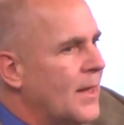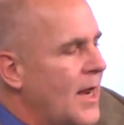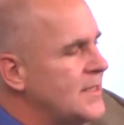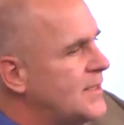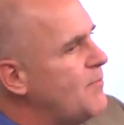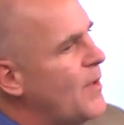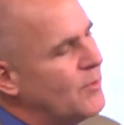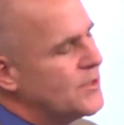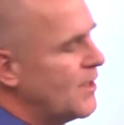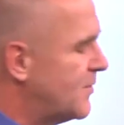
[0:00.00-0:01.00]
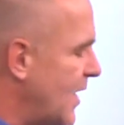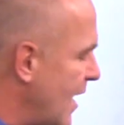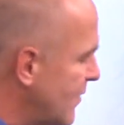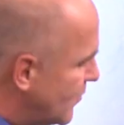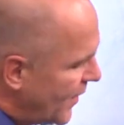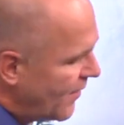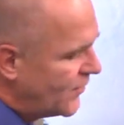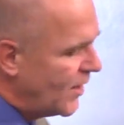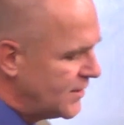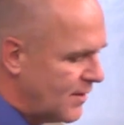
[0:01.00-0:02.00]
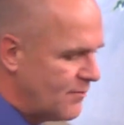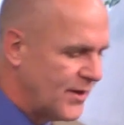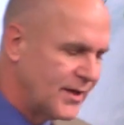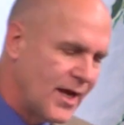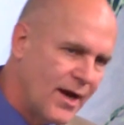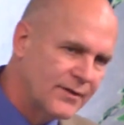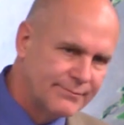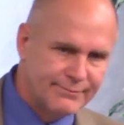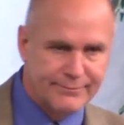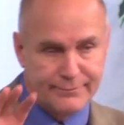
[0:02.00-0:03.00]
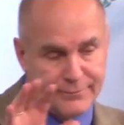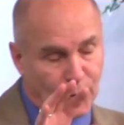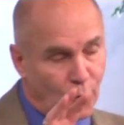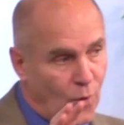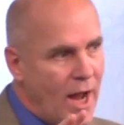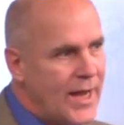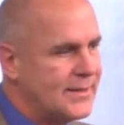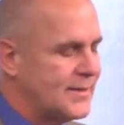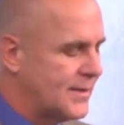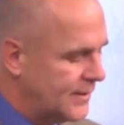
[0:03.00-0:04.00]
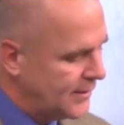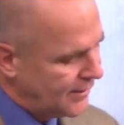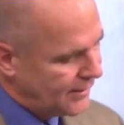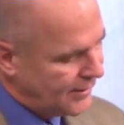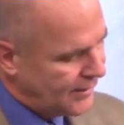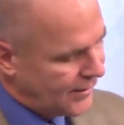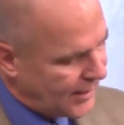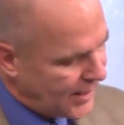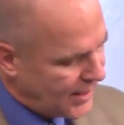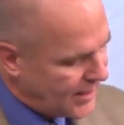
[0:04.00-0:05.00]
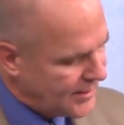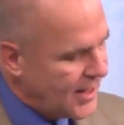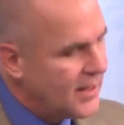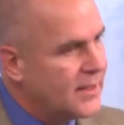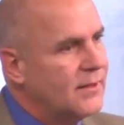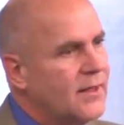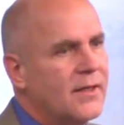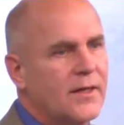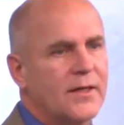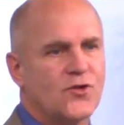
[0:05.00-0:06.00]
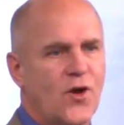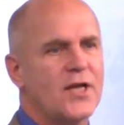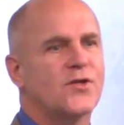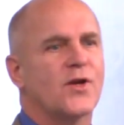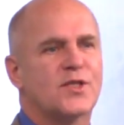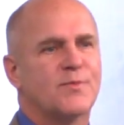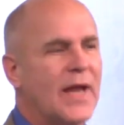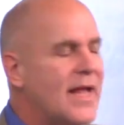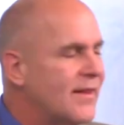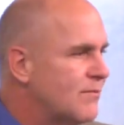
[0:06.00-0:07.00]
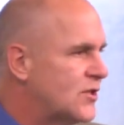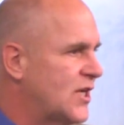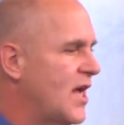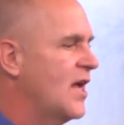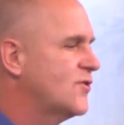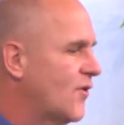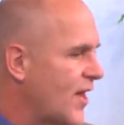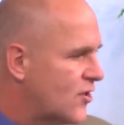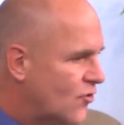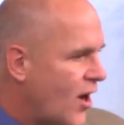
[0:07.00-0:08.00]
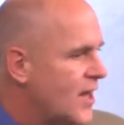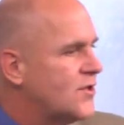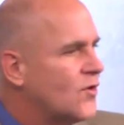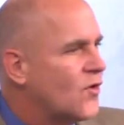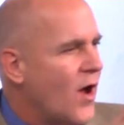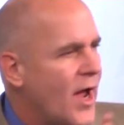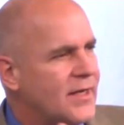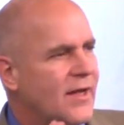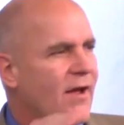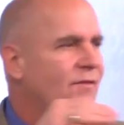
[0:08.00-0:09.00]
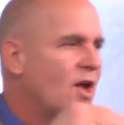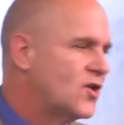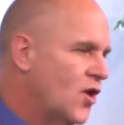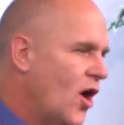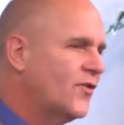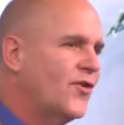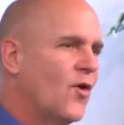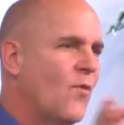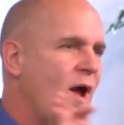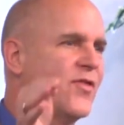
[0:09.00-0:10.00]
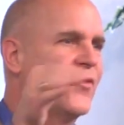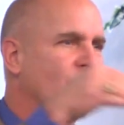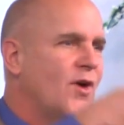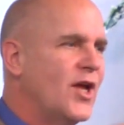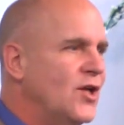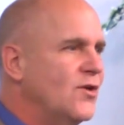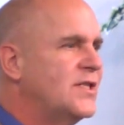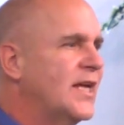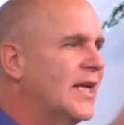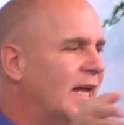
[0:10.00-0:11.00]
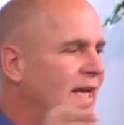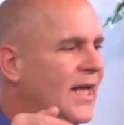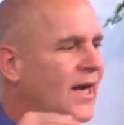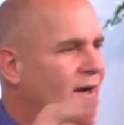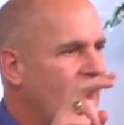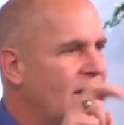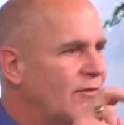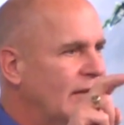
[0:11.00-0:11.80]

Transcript: I see people sometimes when they've done something not right, and they try to explain themselves, or they try to kind of talk their way through it using kind of